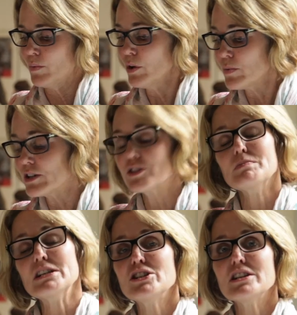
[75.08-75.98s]
Worldreader's
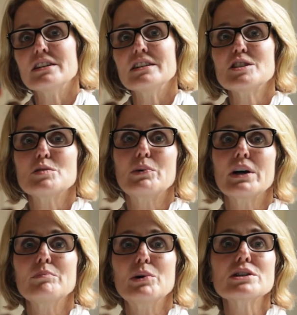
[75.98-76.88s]
mission is to
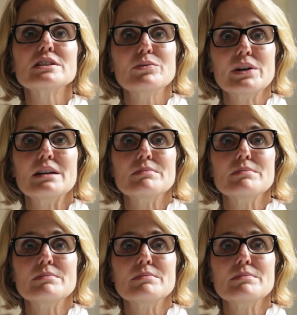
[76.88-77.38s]
bring books and reading